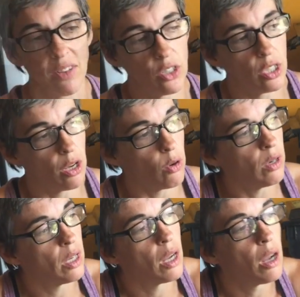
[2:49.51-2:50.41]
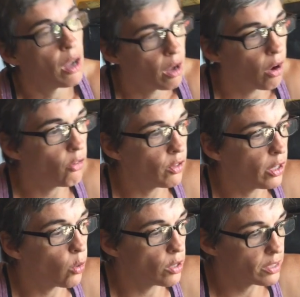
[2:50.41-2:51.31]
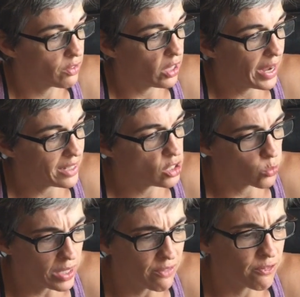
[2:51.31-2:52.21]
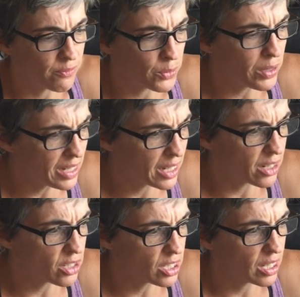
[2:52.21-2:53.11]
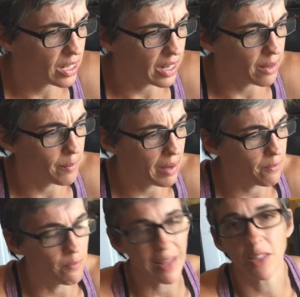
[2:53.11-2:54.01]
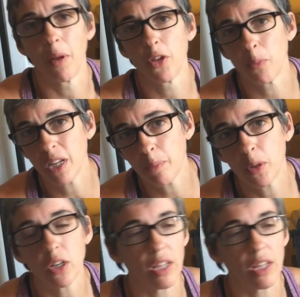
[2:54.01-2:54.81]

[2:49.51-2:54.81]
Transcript: And so over the course of the last three years, I've met some other people.